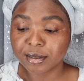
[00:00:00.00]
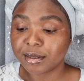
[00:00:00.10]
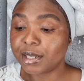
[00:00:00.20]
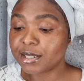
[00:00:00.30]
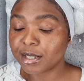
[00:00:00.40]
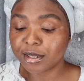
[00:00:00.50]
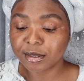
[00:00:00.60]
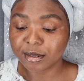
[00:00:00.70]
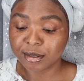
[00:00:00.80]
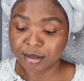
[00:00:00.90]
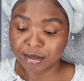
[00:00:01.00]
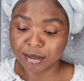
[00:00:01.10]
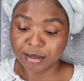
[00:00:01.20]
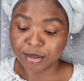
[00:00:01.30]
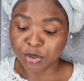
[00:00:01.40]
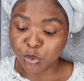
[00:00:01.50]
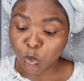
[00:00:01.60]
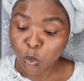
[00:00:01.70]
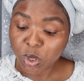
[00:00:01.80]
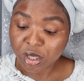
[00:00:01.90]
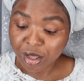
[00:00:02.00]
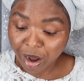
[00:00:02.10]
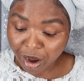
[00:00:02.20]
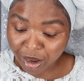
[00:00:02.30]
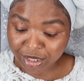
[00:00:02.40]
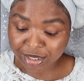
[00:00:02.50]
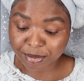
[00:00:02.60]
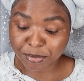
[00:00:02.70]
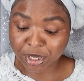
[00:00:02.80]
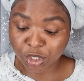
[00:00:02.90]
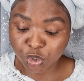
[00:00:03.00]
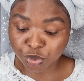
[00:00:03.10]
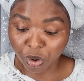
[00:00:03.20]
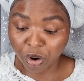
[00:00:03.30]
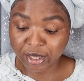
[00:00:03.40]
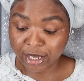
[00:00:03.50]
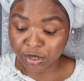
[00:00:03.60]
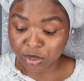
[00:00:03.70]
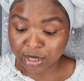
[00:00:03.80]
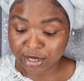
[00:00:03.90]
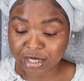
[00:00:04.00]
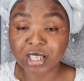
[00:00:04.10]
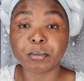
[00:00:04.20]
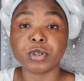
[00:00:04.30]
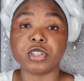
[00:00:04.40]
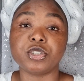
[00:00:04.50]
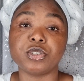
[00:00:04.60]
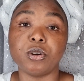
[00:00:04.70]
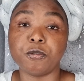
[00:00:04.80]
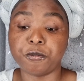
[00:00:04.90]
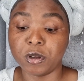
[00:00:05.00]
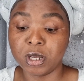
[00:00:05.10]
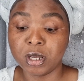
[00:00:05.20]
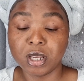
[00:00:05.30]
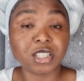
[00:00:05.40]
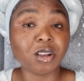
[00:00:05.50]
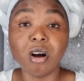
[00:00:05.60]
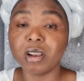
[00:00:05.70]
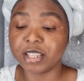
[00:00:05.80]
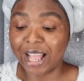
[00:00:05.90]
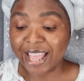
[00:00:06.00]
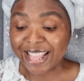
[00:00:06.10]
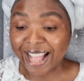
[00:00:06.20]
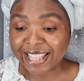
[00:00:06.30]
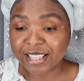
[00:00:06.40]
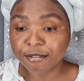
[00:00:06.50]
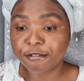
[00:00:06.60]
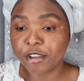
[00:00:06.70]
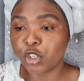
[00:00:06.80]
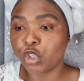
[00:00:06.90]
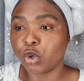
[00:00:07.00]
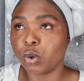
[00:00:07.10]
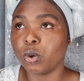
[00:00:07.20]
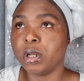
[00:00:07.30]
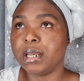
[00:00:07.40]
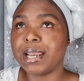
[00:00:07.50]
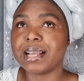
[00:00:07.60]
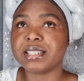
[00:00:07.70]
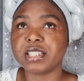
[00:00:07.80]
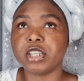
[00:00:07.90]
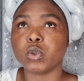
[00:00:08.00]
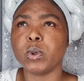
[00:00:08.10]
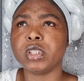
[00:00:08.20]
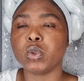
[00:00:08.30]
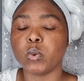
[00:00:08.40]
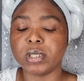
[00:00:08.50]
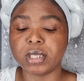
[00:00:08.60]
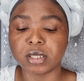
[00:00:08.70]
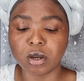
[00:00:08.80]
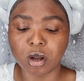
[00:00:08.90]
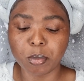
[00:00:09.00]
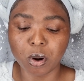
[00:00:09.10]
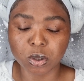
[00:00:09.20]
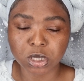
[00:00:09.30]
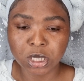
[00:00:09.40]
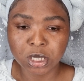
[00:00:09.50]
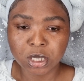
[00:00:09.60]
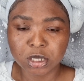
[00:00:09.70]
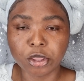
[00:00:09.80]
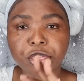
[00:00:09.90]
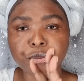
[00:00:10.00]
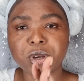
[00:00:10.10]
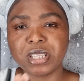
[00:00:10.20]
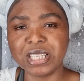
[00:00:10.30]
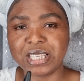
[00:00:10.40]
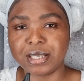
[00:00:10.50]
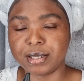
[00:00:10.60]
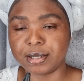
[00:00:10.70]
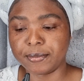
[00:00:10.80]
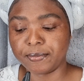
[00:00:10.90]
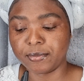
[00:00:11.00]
listen, do not be drawn into this celebrity stuff. It's all, I, I did a video last year, 2020, I talk about the three Ds.